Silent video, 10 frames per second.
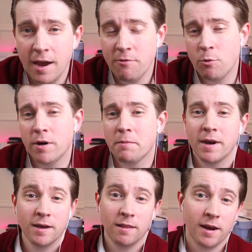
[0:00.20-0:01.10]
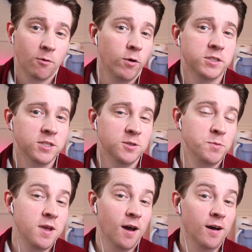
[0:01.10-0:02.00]
Hey everyone, I'm getting a lot of questions
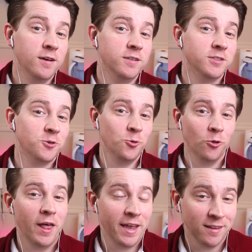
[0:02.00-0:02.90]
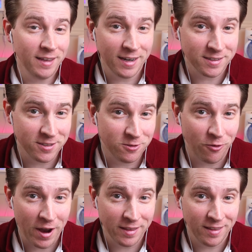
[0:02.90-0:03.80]
because Google Analytics is
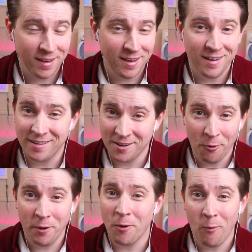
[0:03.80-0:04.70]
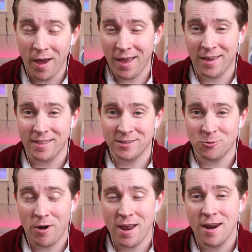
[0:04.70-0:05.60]
finally going away.
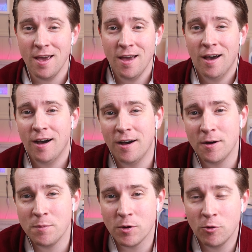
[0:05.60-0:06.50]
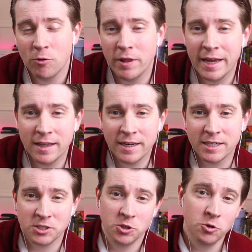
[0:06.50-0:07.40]
That's right. Google
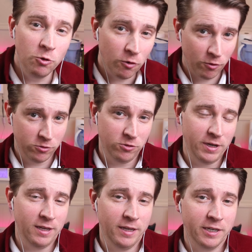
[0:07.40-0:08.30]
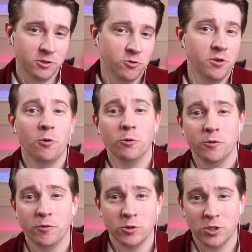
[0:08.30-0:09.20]
Analytics Universal Analytics, or the
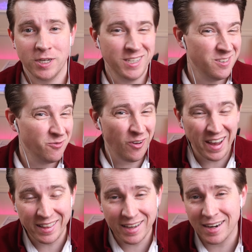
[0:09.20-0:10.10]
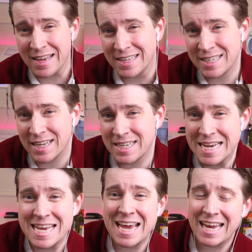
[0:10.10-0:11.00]
older version, is finally going to set to
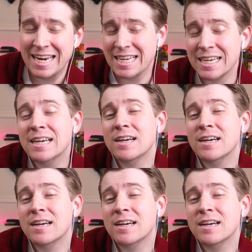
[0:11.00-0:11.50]
kick it